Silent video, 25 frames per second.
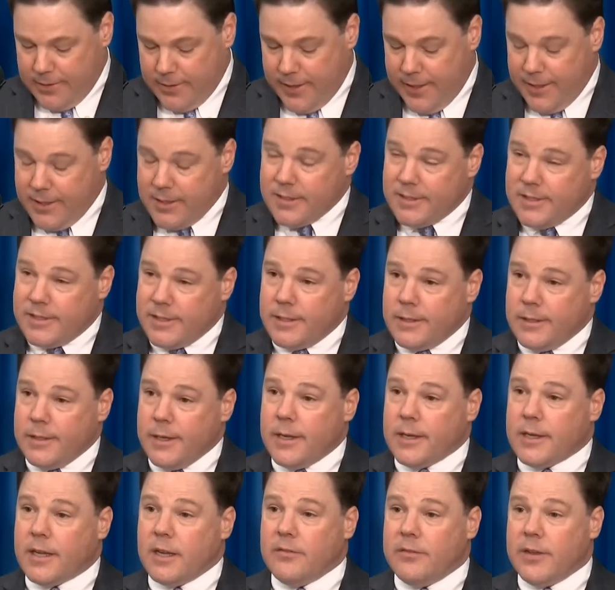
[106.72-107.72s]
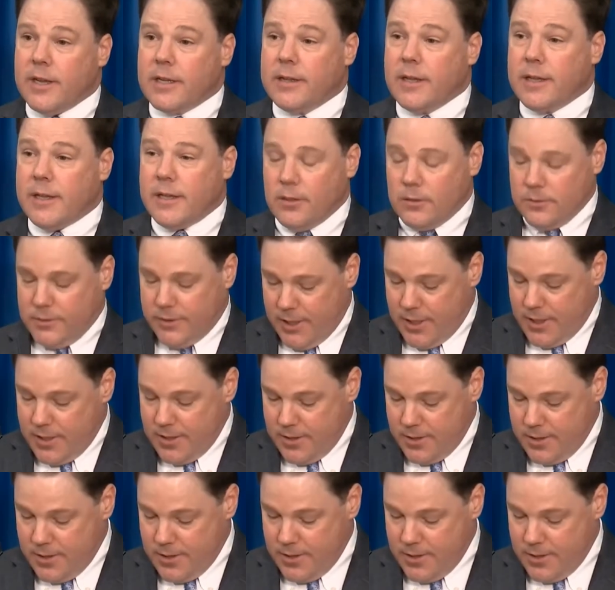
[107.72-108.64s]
the innocent and convict the guilty,